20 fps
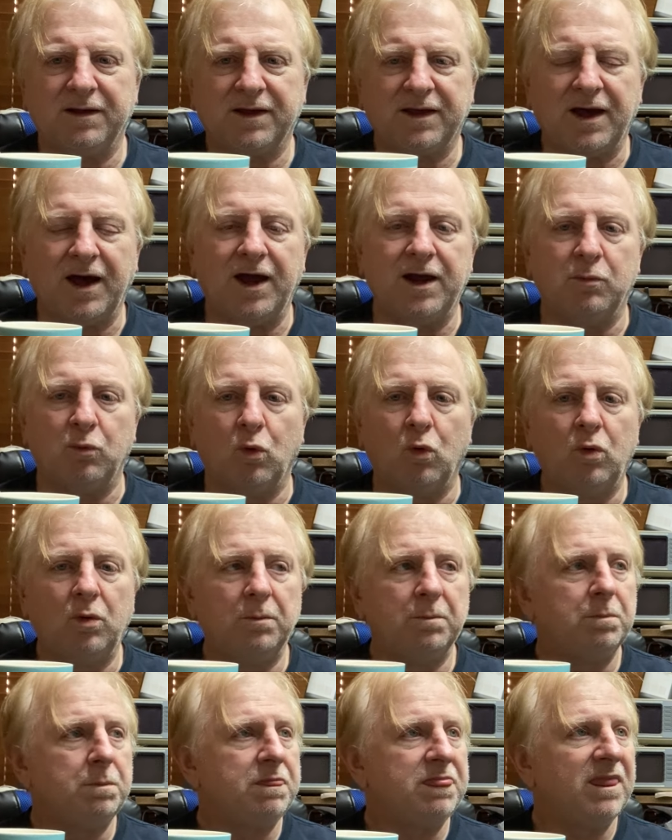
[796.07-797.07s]
cable
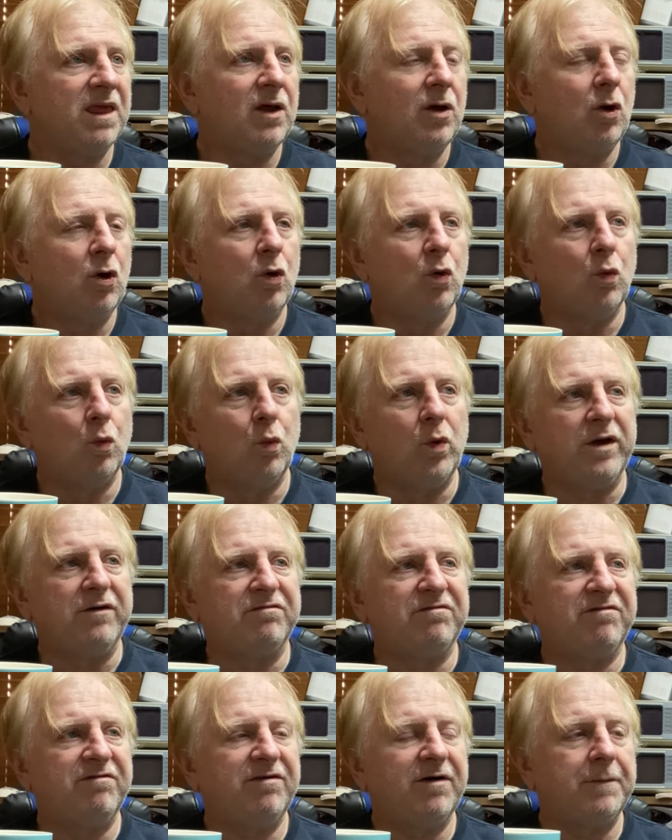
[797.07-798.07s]
with
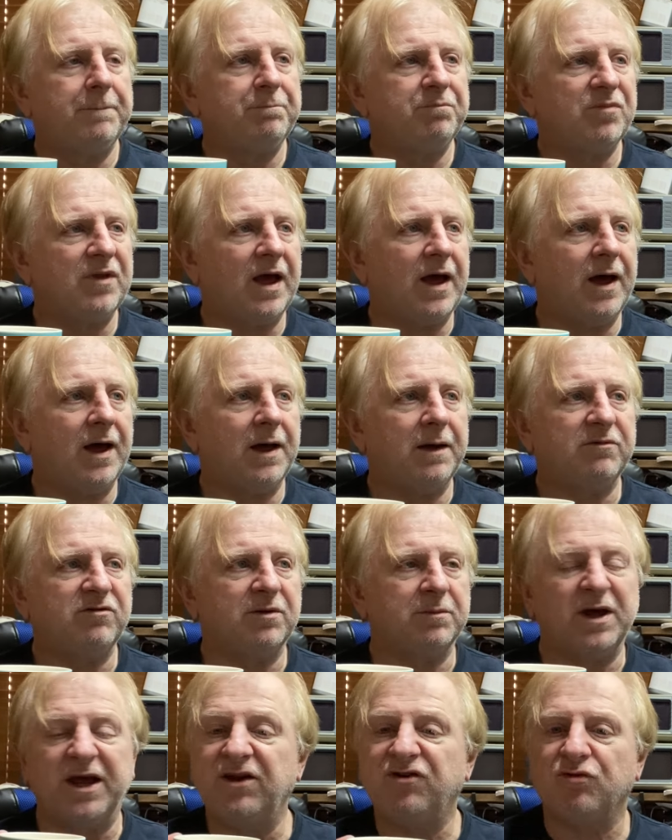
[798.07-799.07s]

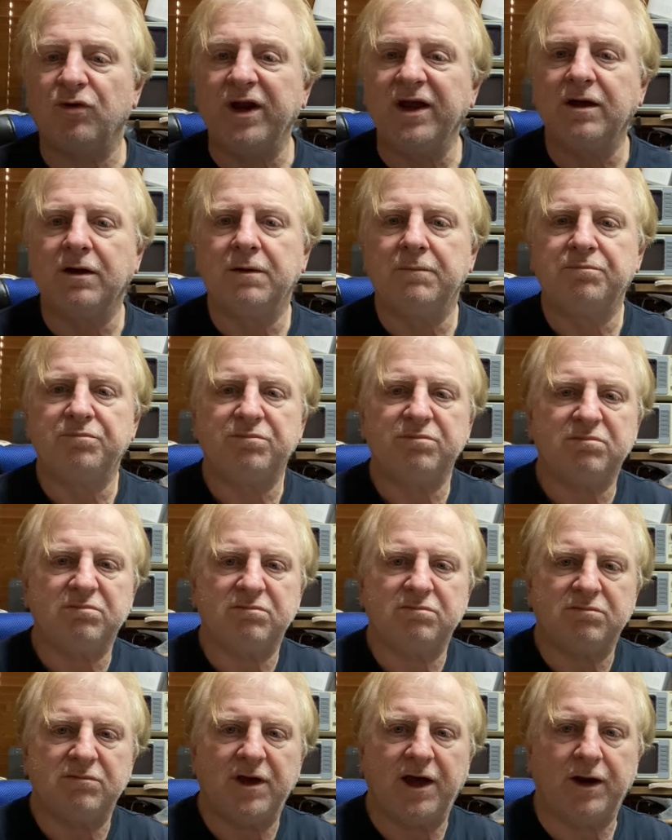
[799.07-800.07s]
some heat shrink
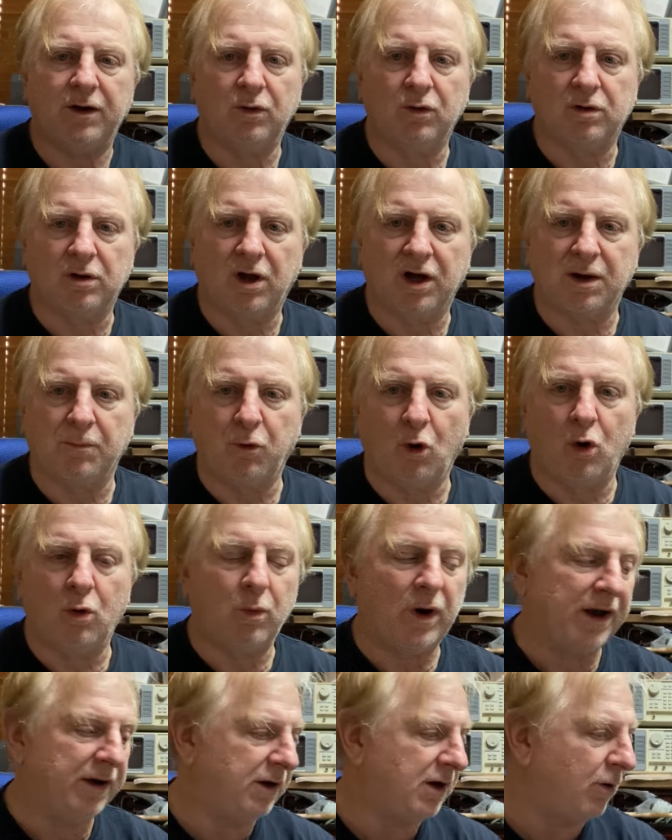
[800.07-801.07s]
and it looked like I bought
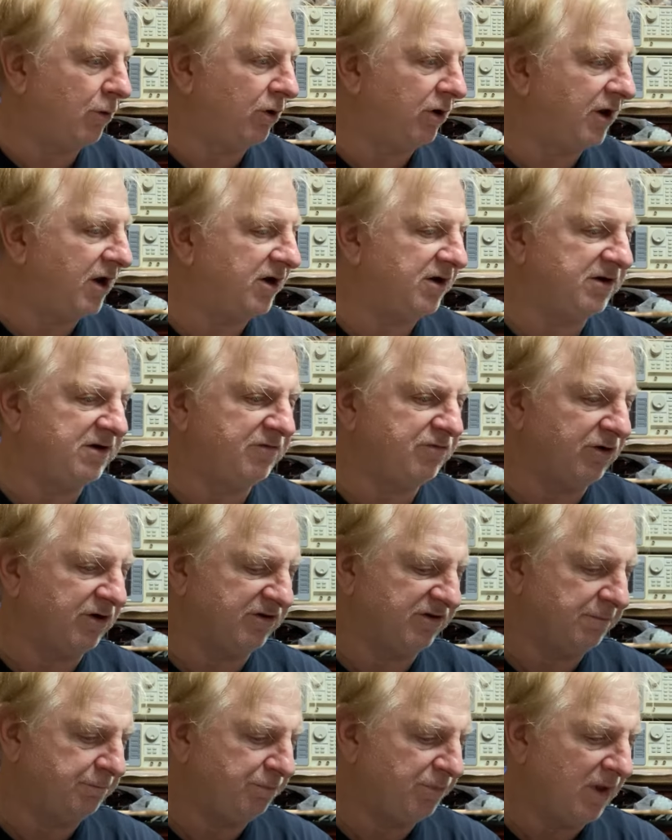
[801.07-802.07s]
one. No one will know the
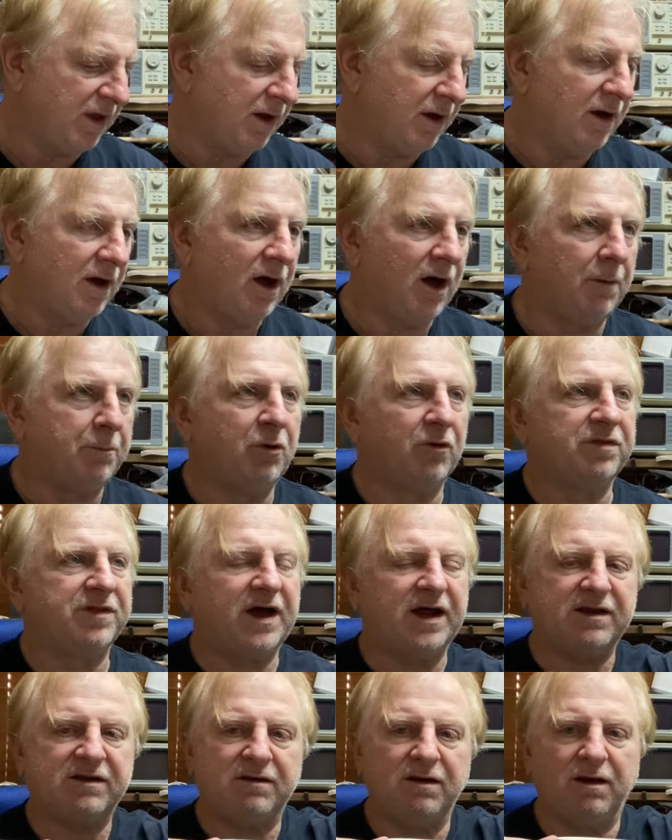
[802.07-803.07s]
difference. I'll put
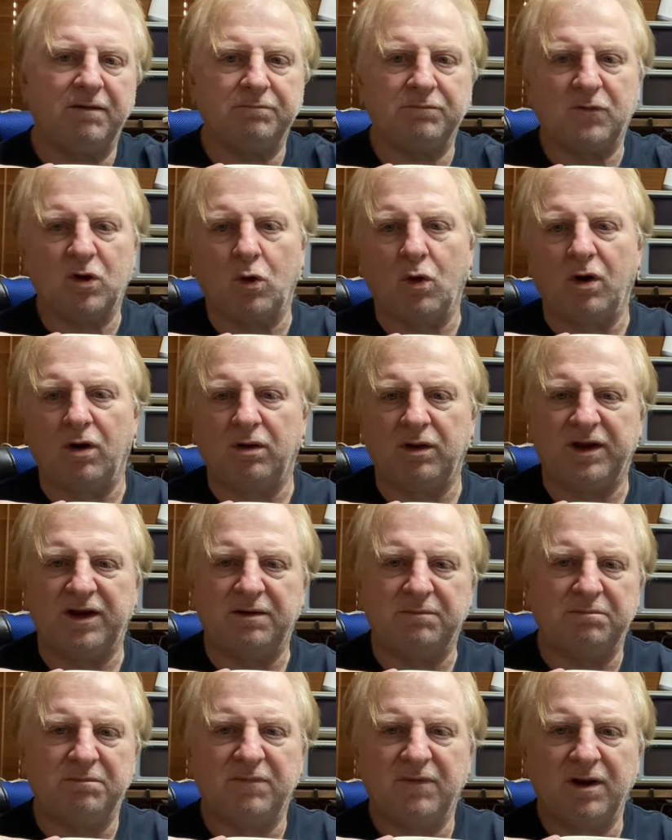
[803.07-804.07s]
that coil
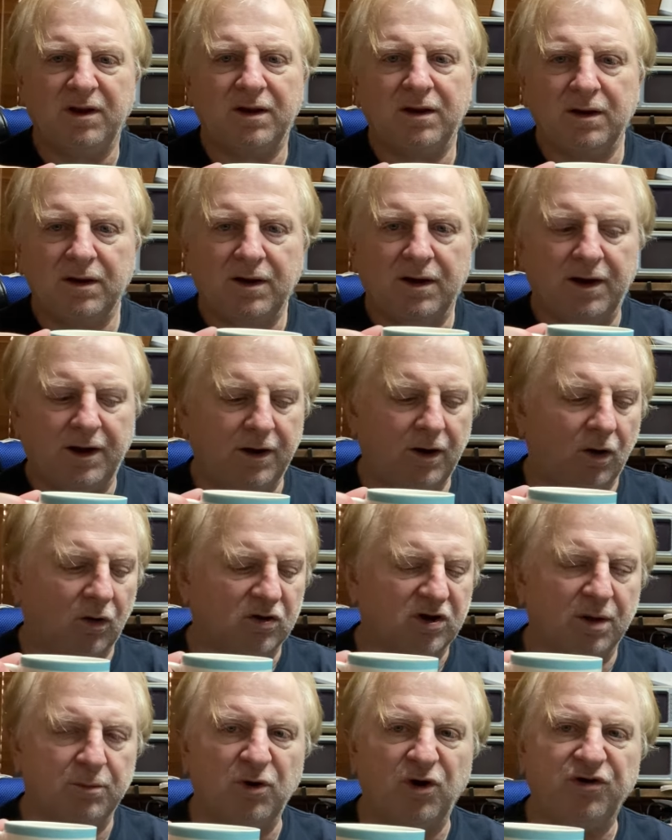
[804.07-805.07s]
in an
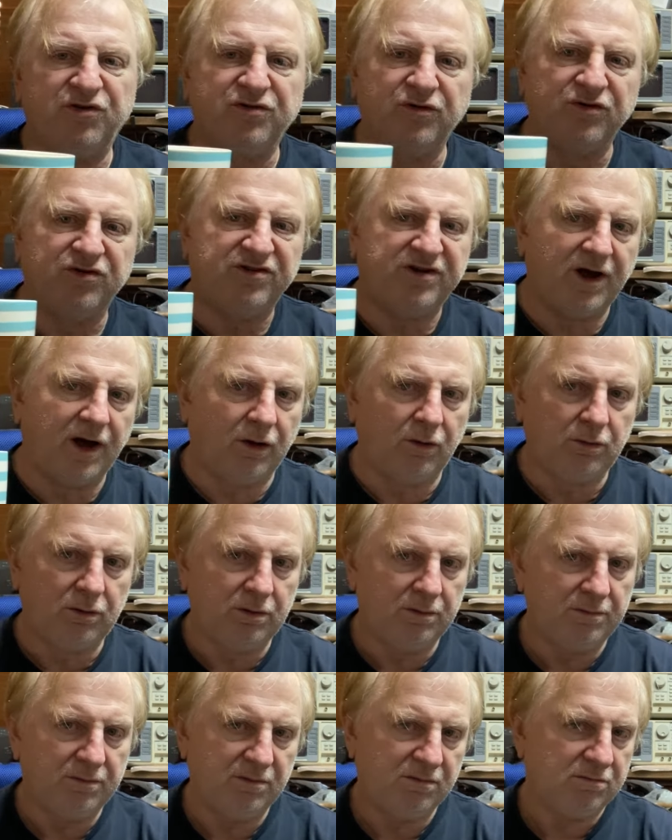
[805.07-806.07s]
old commercial shell
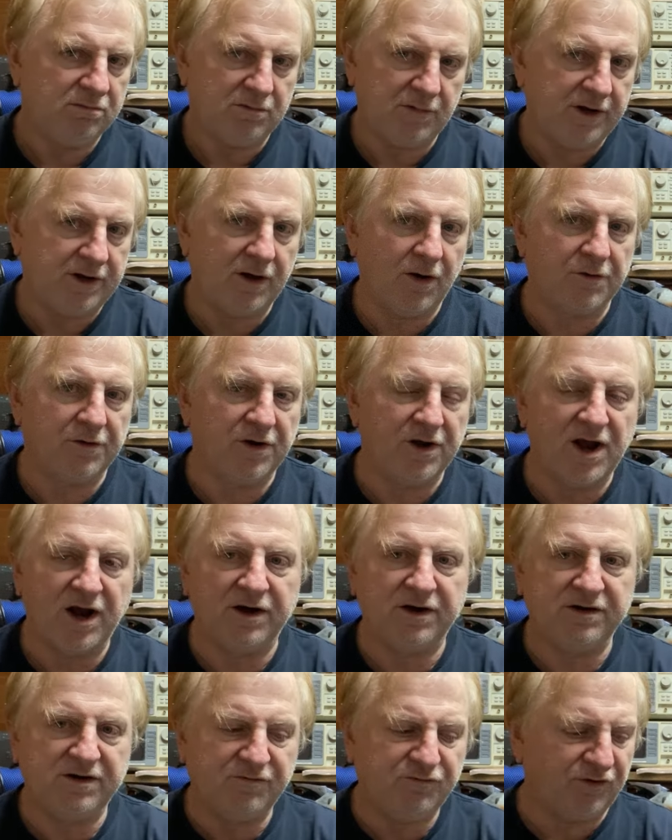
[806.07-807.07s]
and no one will know
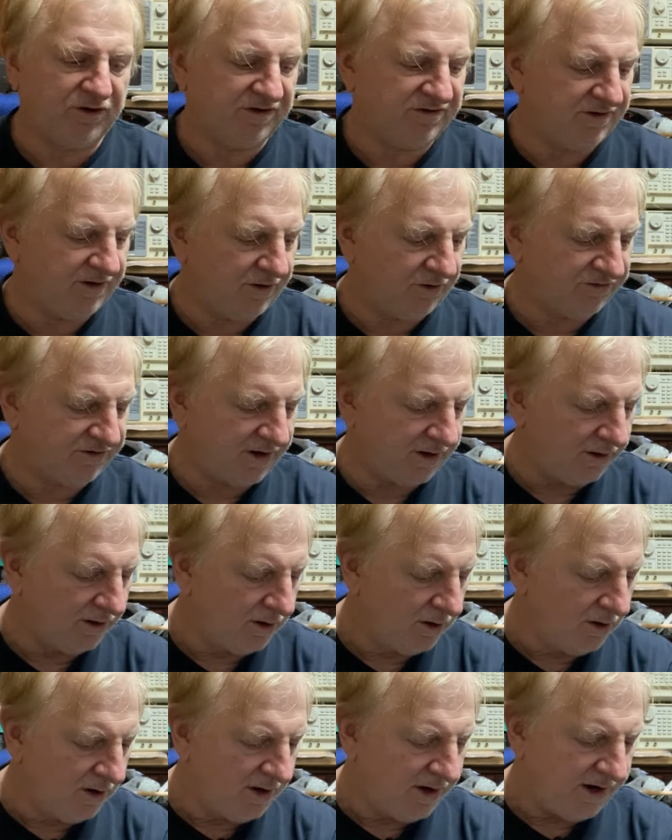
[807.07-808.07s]
the difference. And I'll say,
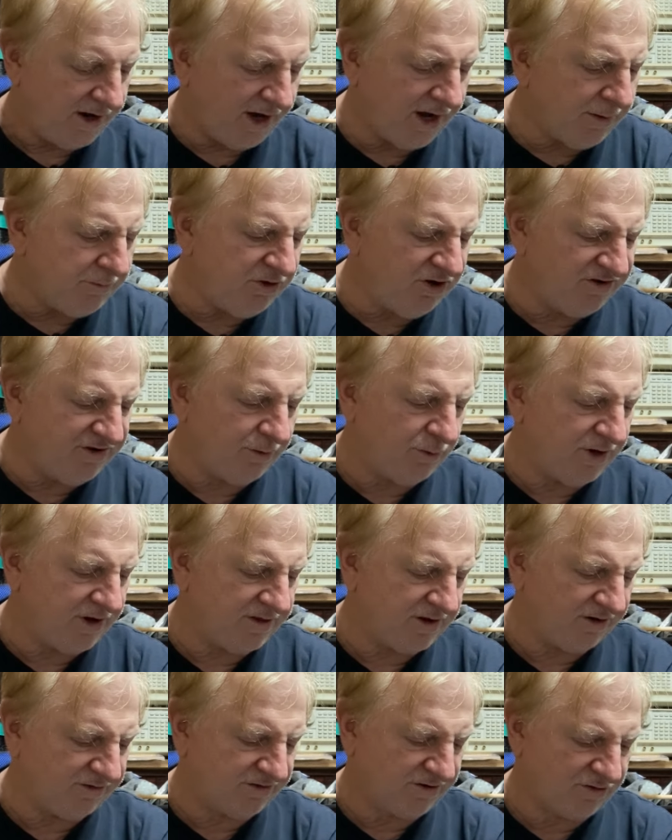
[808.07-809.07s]
how come you're using one of
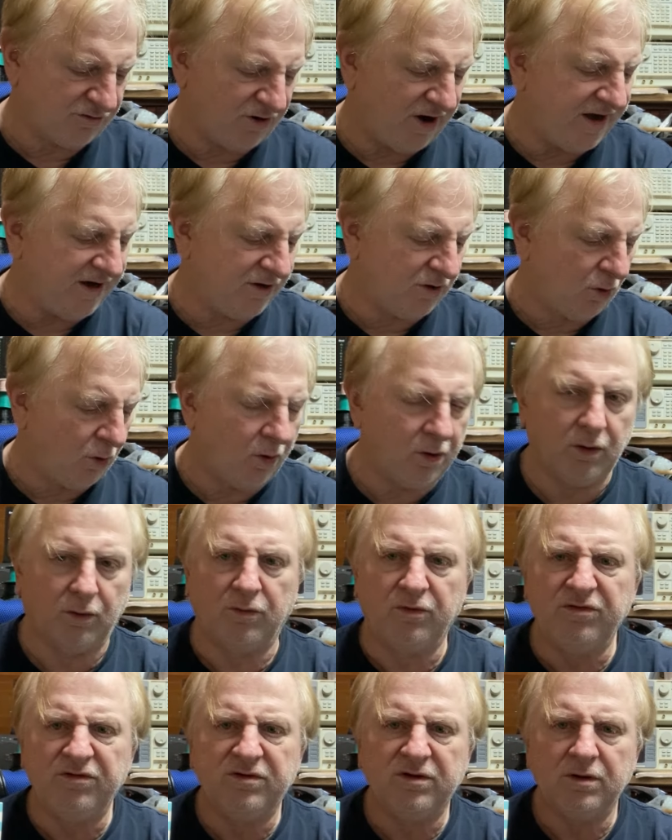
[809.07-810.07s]
those grey
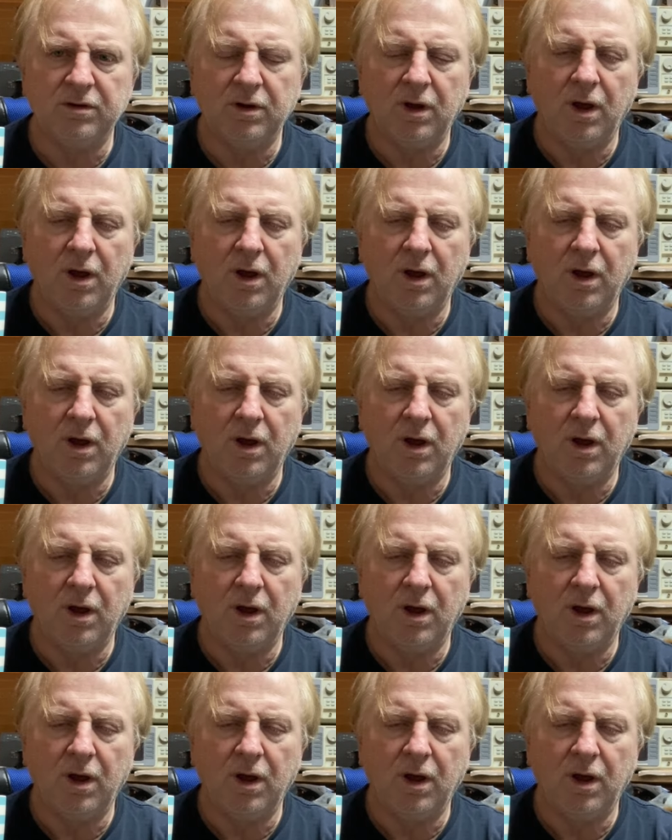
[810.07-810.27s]
coils